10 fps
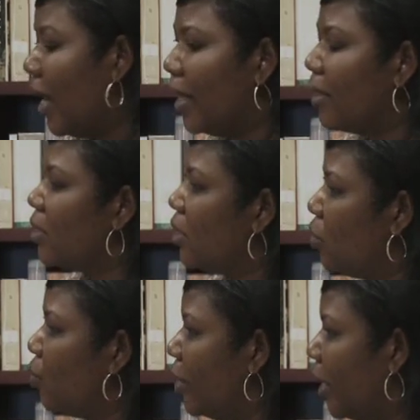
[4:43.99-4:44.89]
at the
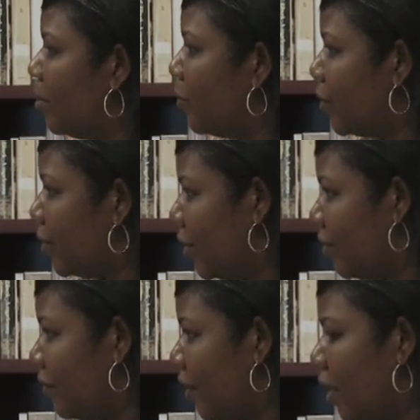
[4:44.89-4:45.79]
Salaam Game
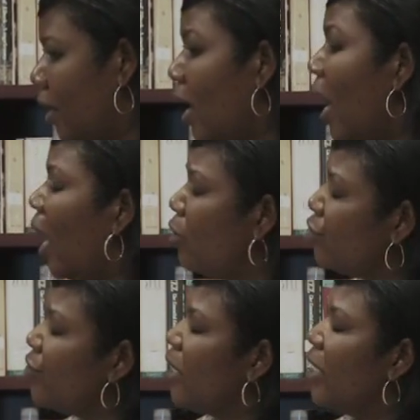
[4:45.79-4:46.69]
Reserve. How do
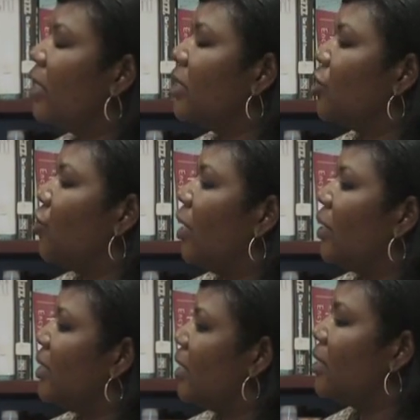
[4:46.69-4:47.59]
you think this is going to
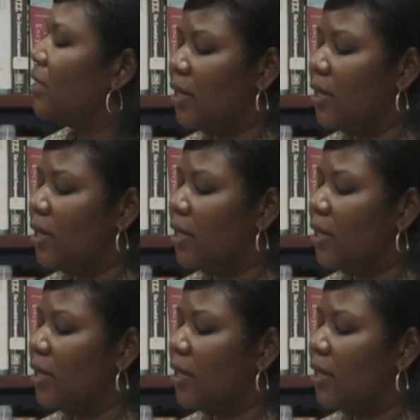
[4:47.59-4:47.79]
assist